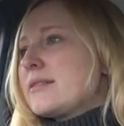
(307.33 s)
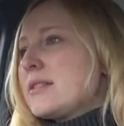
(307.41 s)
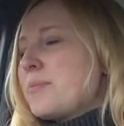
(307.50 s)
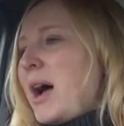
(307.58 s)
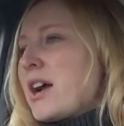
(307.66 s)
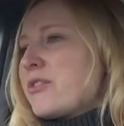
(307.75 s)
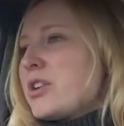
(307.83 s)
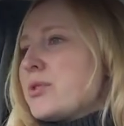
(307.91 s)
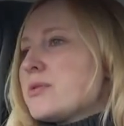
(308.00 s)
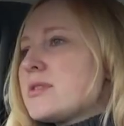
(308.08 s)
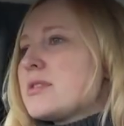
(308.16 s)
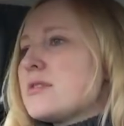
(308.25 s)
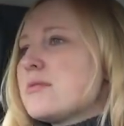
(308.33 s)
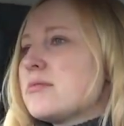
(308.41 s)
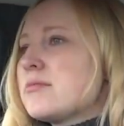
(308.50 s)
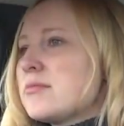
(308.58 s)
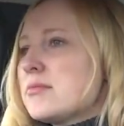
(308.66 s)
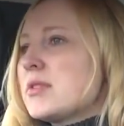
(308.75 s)
the back roads,
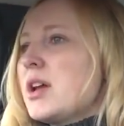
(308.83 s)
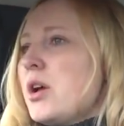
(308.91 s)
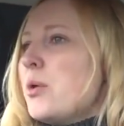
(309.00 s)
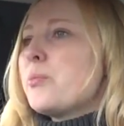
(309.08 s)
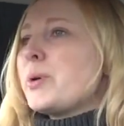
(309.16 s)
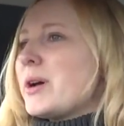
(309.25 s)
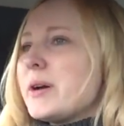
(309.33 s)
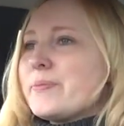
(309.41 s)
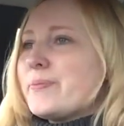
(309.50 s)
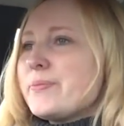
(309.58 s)
but